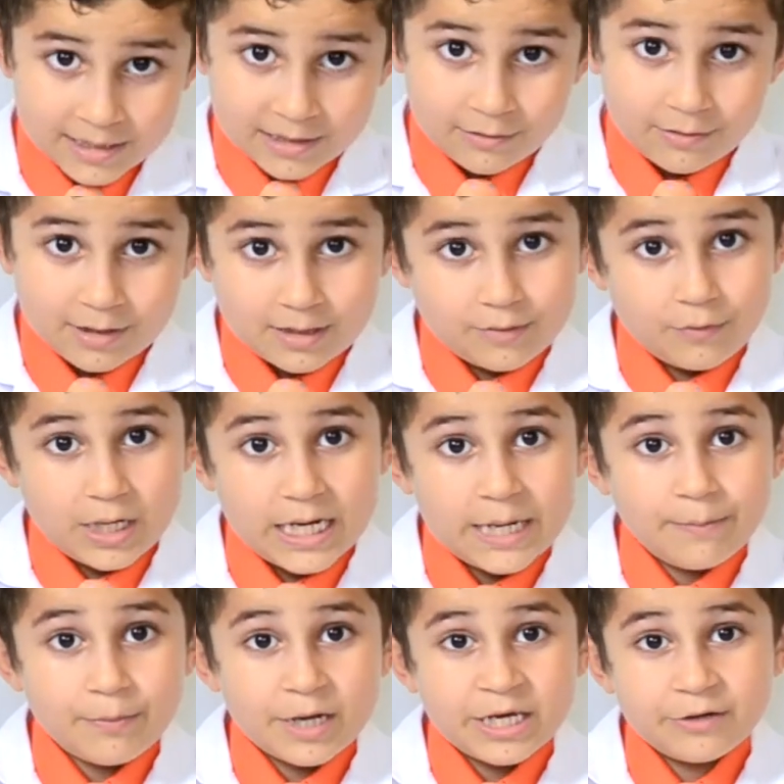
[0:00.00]
So the
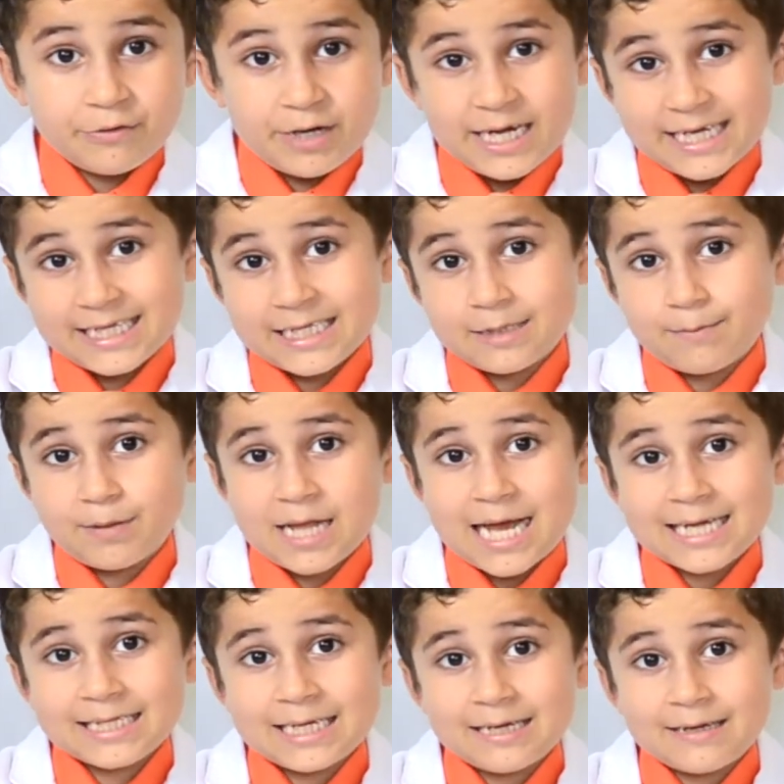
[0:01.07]
3D printer heats the
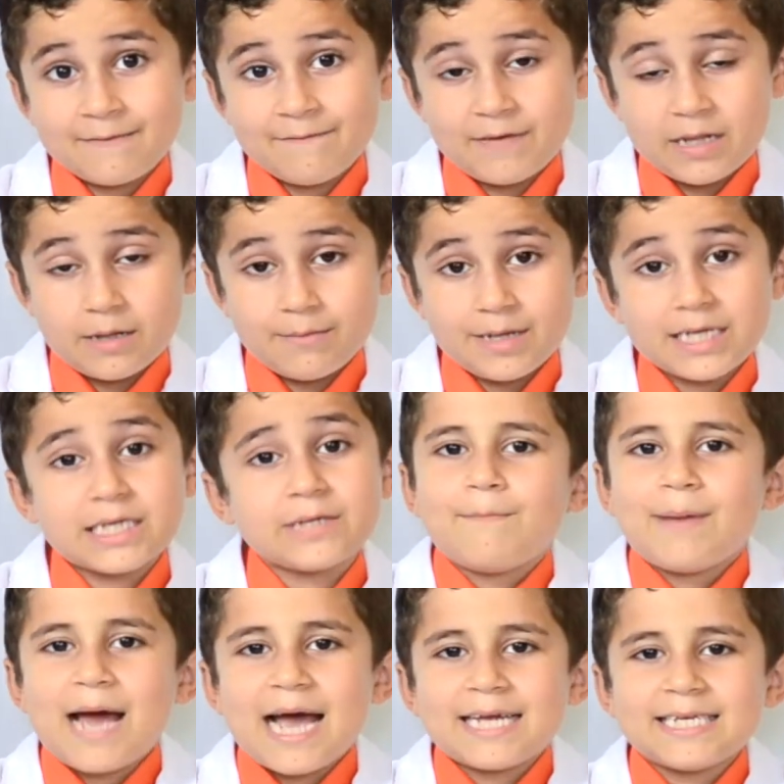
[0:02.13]
plastic filament
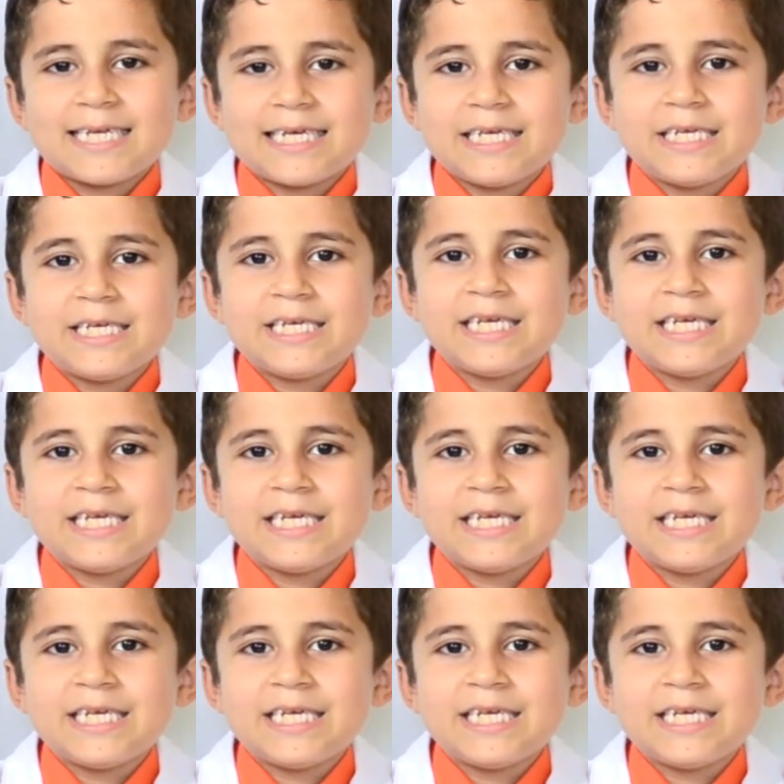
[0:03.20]
past its